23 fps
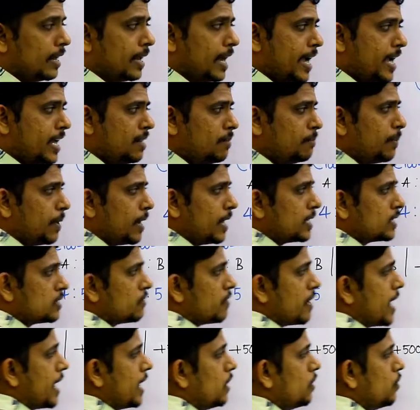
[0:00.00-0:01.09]
9 parts
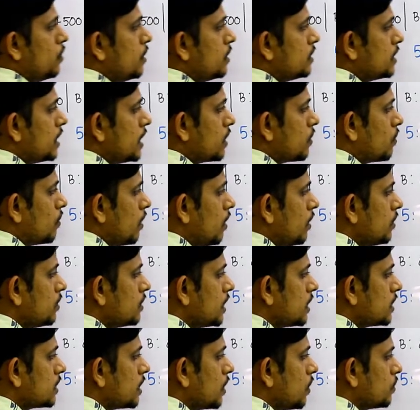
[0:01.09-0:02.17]
value is equal to
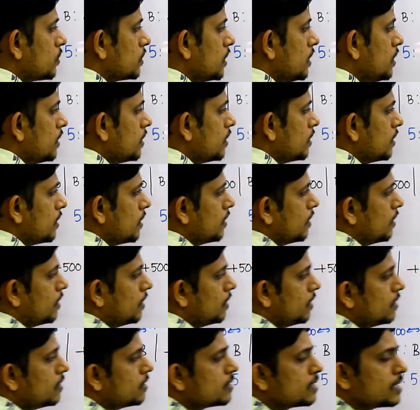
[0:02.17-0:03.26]

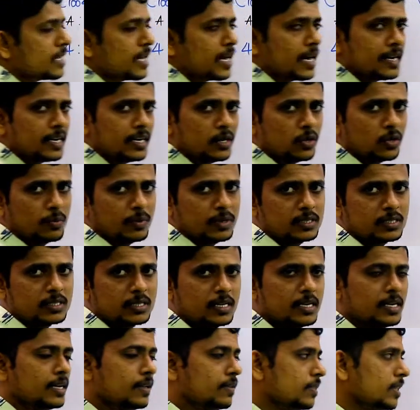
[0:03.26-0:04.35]
6300 rupees.
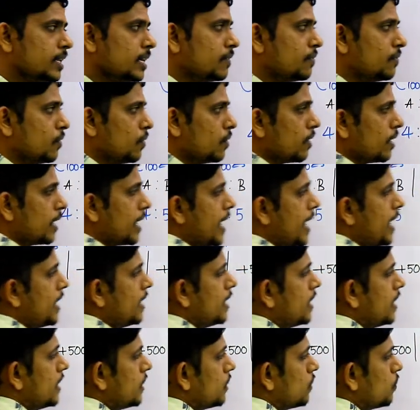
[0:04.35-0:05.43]
Therefore
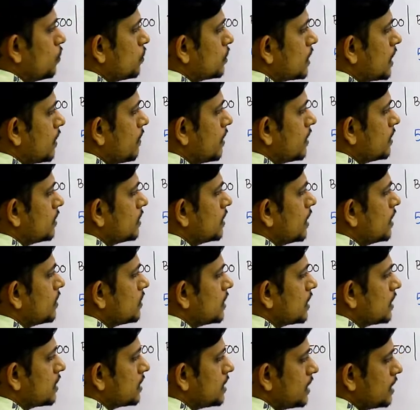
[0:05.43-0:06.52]
9 into 7 ja
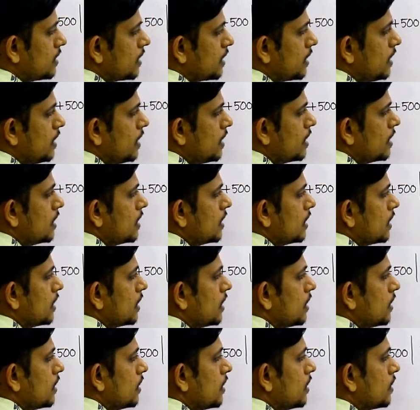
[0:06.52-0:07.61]
63,
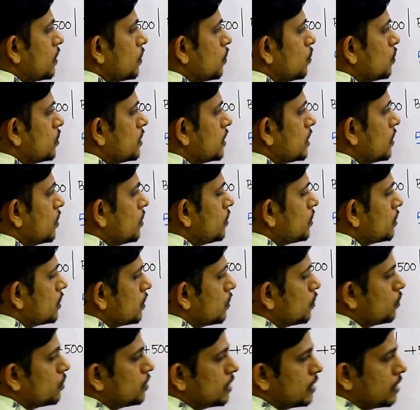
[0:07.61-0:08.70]
2 zeros,
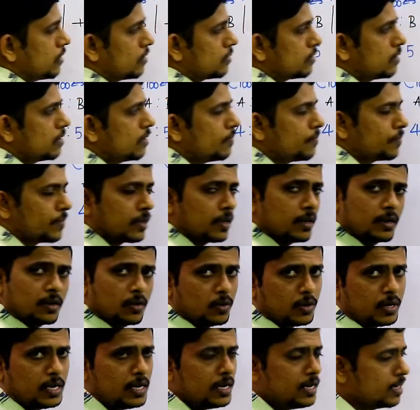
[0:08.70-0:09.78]
2 zeros.
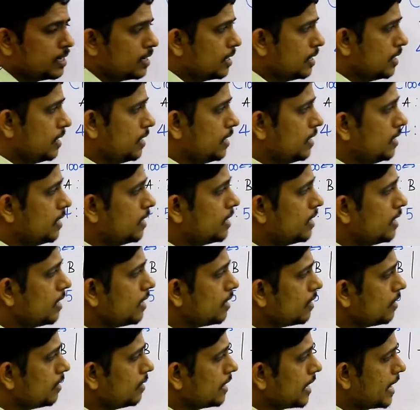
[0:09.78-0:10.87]
Okay, here
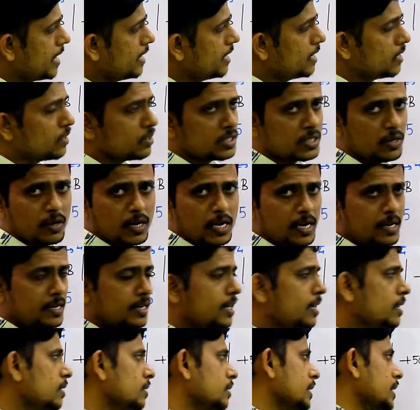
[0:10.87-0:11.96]
9 into
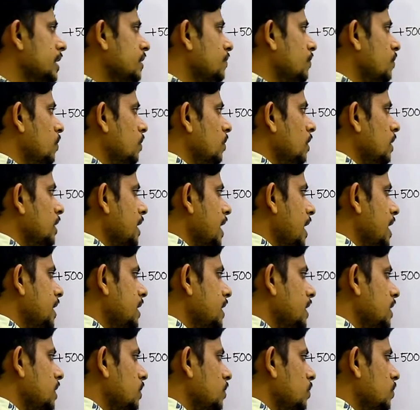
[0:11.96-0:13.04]
700, therefore
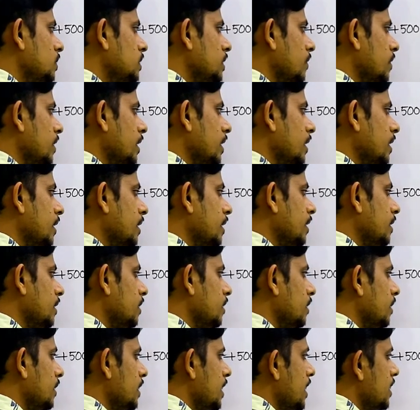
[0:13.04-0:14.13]
8 into 700,
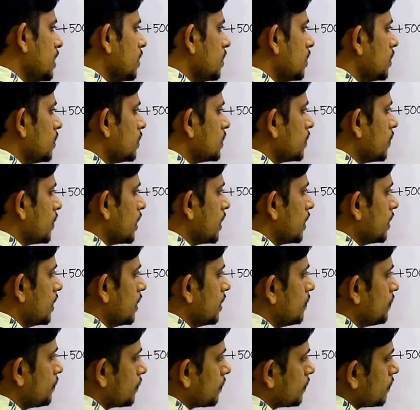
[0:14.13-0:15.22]
8 into 700,